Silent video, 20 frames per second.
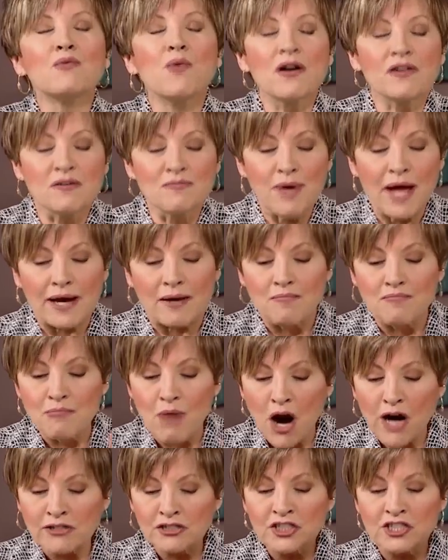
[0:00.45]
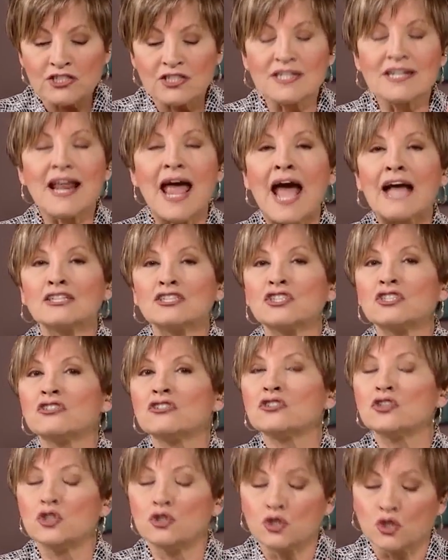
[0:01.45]
Welcome back. March is
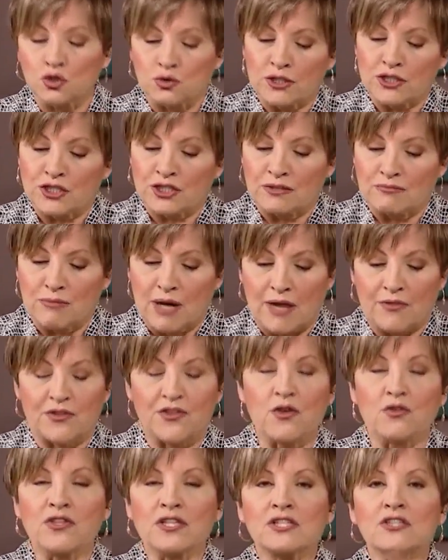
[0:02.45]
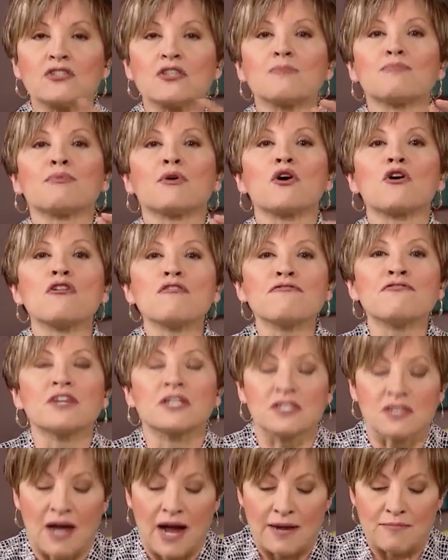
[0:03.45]
National Nutrition Month, so this is the
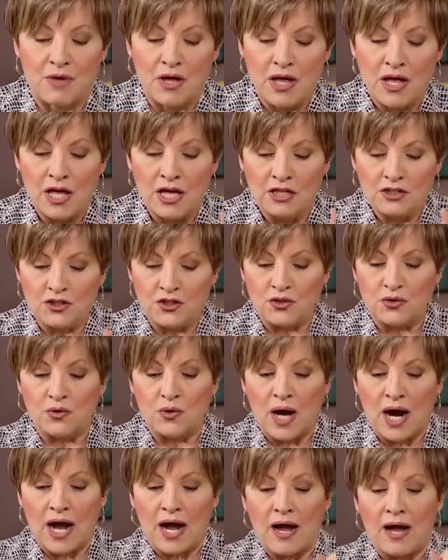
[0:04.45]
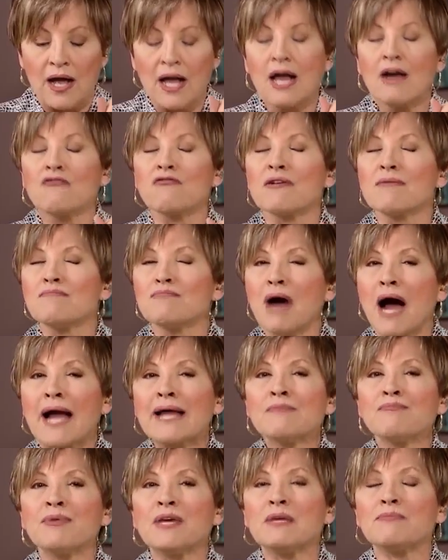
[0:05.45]
perfect time to uh,
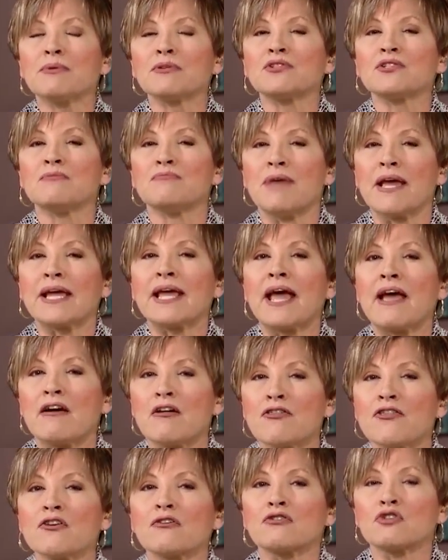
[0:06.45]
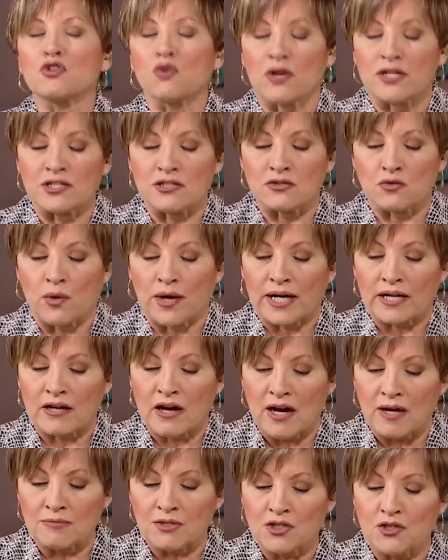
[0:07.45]
remind people to make healthier choices when it
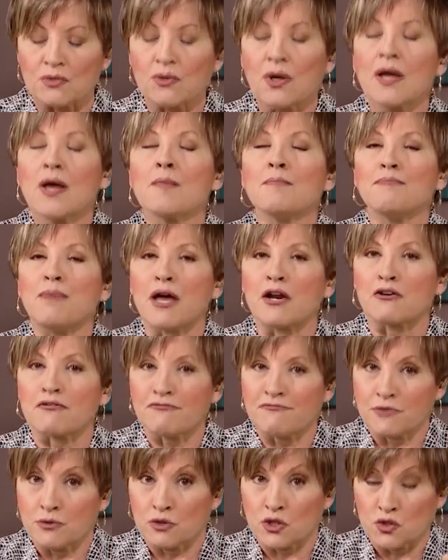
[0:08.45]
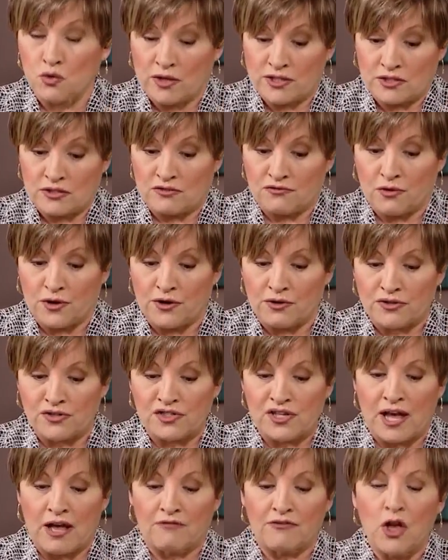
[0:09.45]
comes to better food choices for
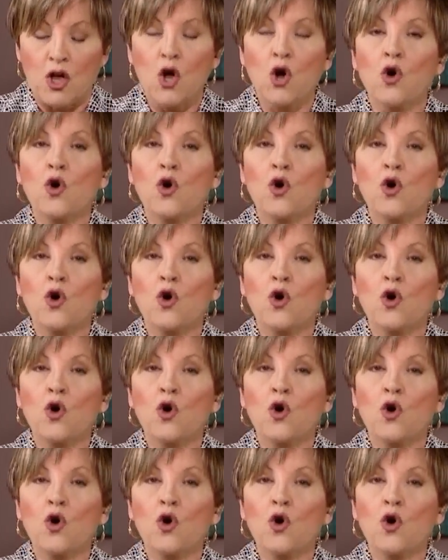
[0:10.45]
yourself.